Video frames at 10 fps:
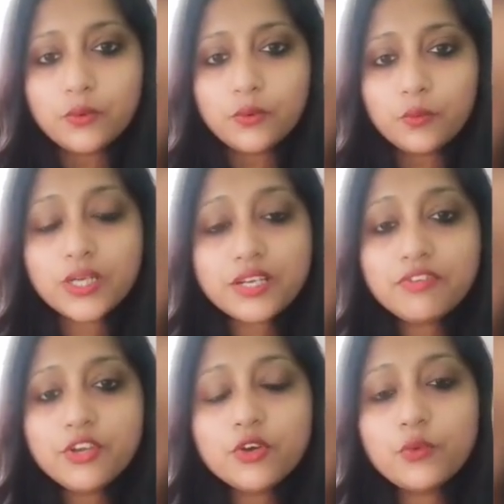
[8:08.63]
Whatever
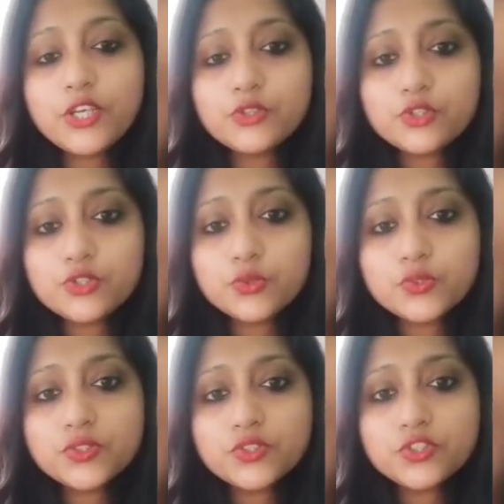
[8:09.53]
you're going to
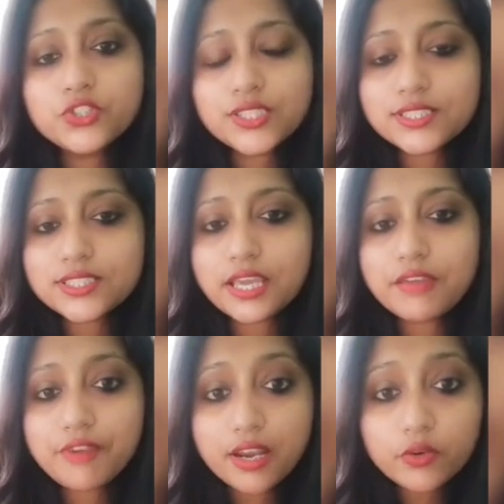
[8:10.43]
choose, just
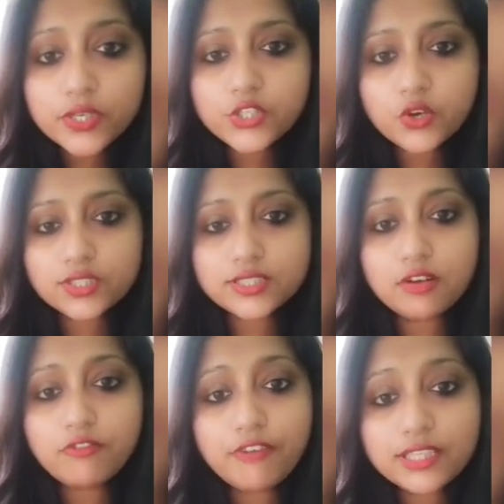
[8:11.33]
evaluate
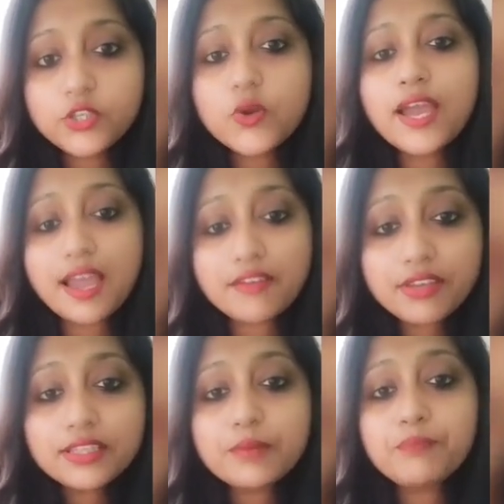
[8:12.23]
yourself whether you're
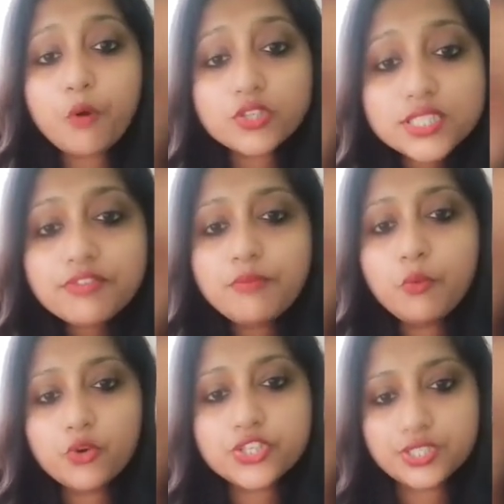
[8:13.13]
having that positive
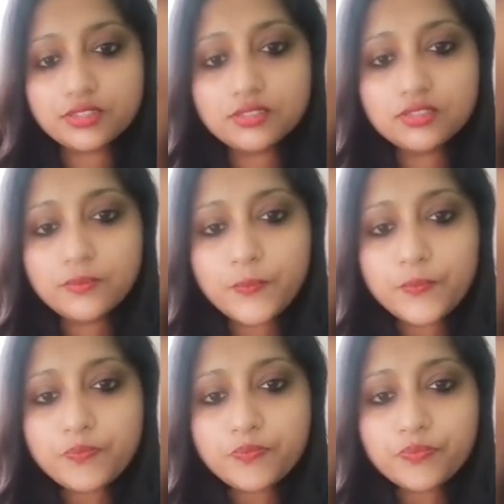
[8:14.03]
emotion,
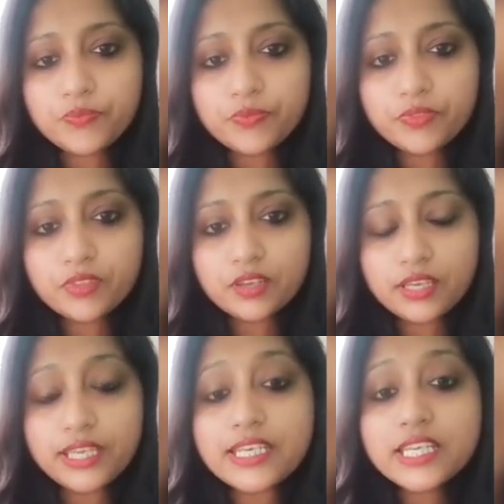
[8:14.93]

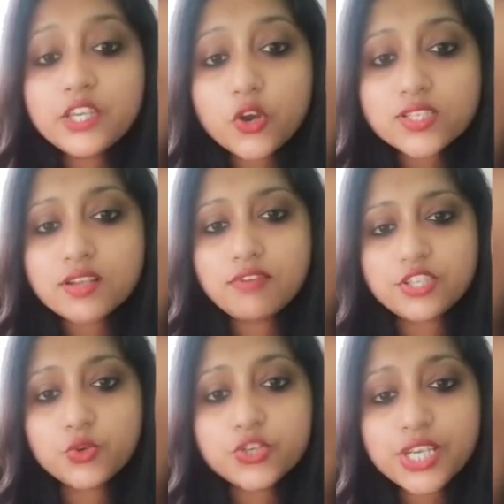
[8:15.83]
getting yourself
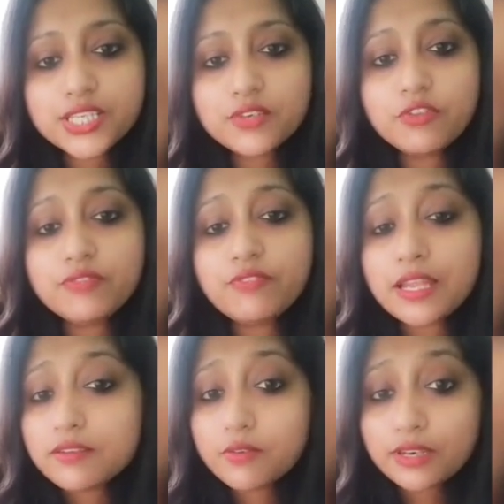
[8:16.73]
associated with
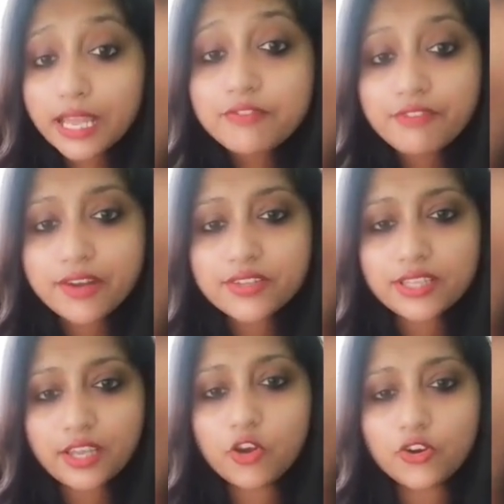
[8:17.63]
that very
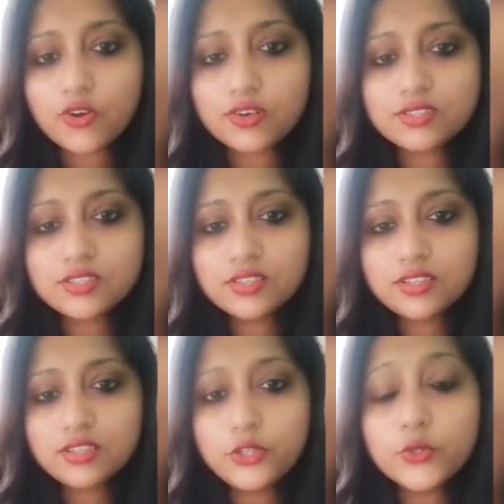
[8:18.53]
thing or not.
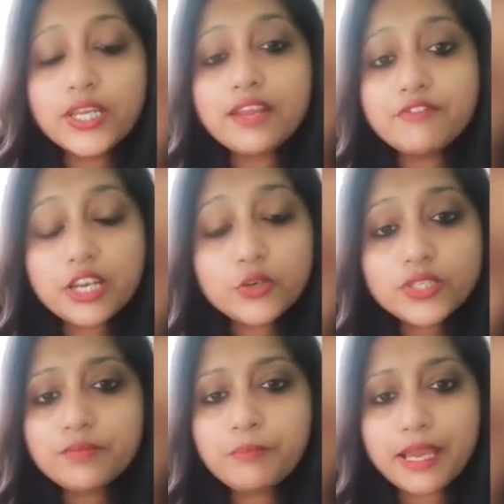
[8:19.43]
You can
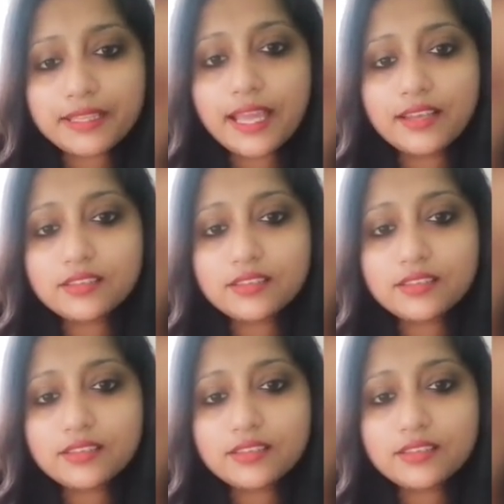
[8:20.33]
evaluate by that.